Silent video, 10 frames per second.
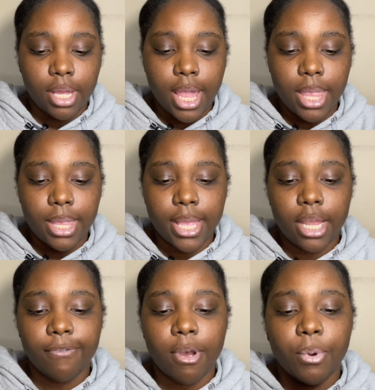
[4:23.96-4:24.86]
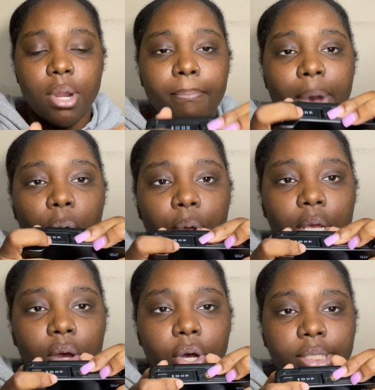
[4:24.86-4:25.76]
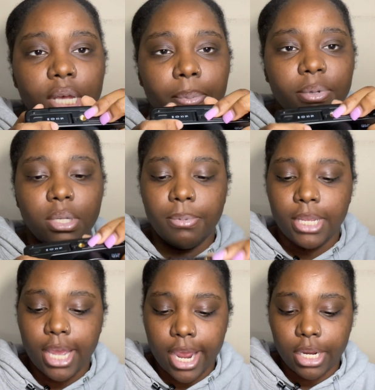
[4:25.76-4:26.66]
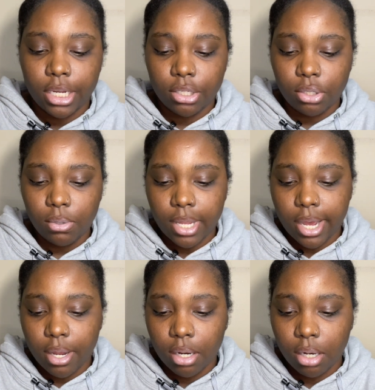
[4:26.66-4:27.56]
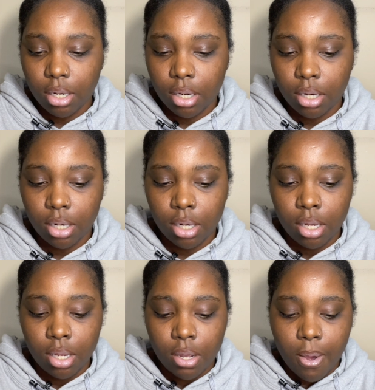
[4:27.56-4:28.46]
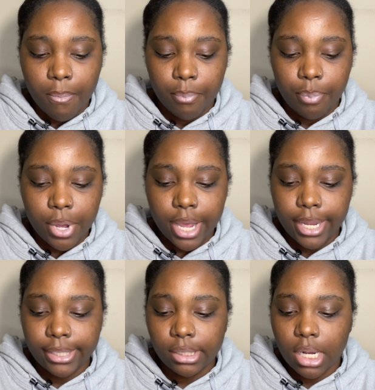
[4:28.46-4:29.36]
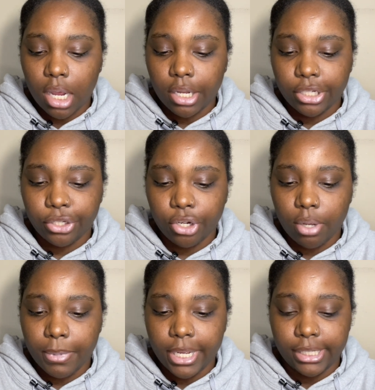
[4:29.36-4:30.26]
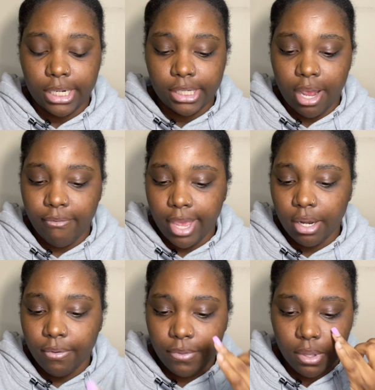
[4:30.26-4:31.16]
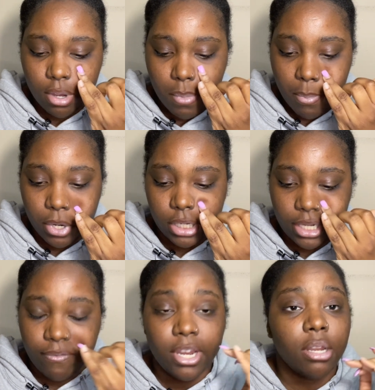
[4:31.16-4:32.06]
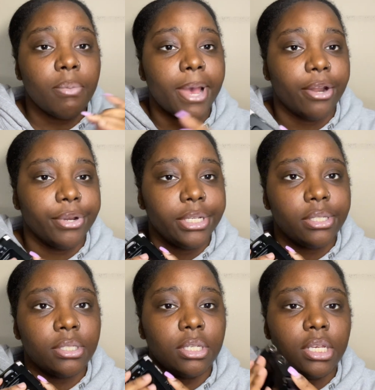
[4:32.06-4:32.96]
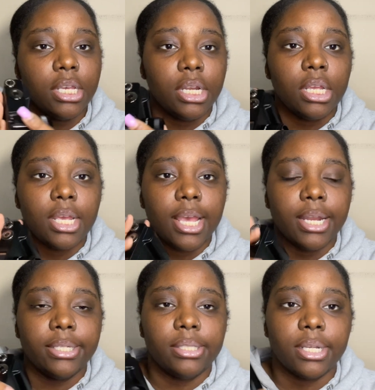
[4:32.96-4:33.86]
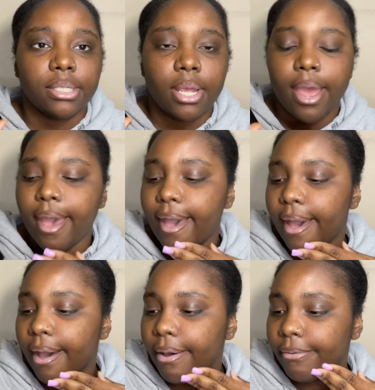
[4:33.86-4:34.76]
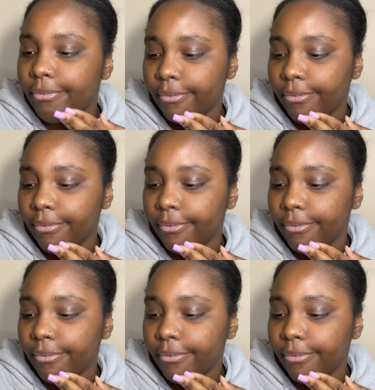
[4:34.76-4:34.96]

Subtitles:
And then if I want to mount it on top of something, I can do that. But it's not going to turn on because it doesn't have any of the, remember, it doesn't have any of the batteries in it, and it doesn't have,